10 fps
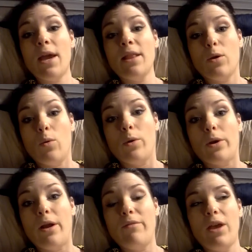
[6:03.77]
I ate the
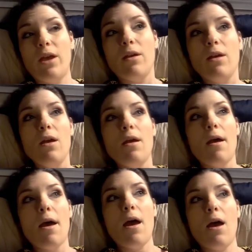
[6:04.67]
quarter of it.
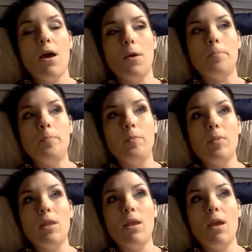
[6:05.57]
And
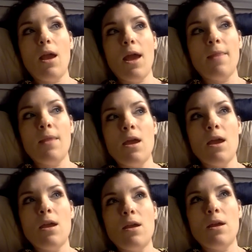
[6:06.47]

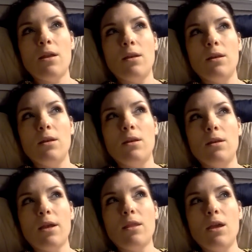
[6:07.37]

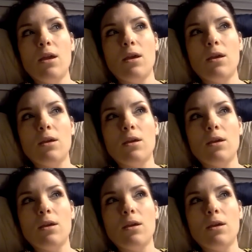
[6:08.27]
then I think